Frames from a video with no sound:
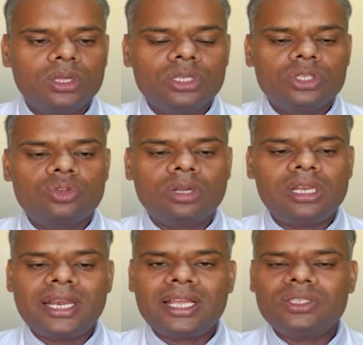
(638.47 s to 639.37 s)
So
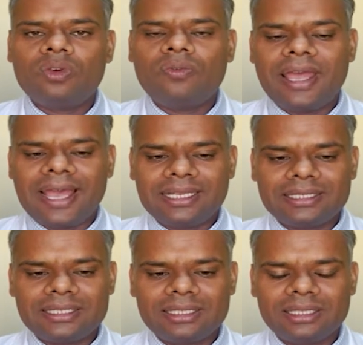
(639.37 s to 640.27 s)
clearance of
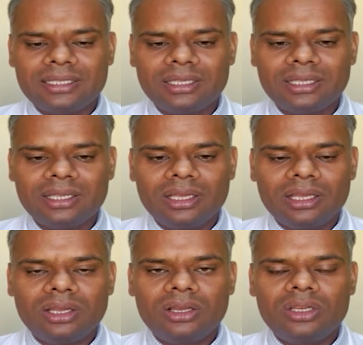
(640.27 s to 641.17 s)
X
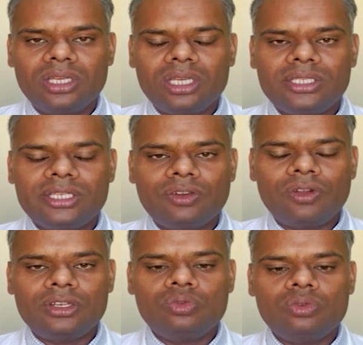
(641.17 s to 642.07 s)
is
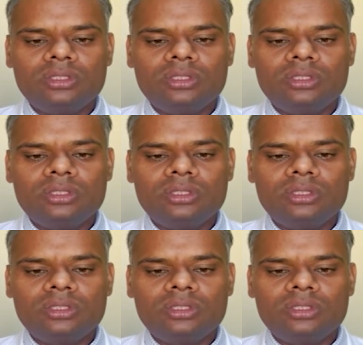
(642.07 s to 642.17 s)
equal to